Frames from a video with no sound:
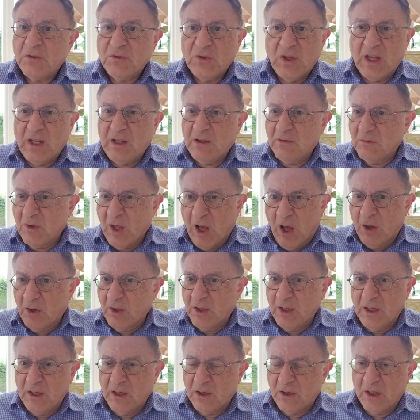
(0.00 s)
they
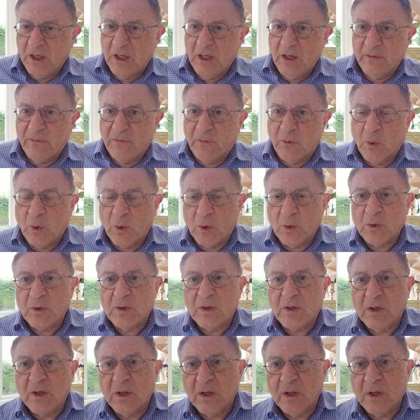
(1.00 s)
only really 4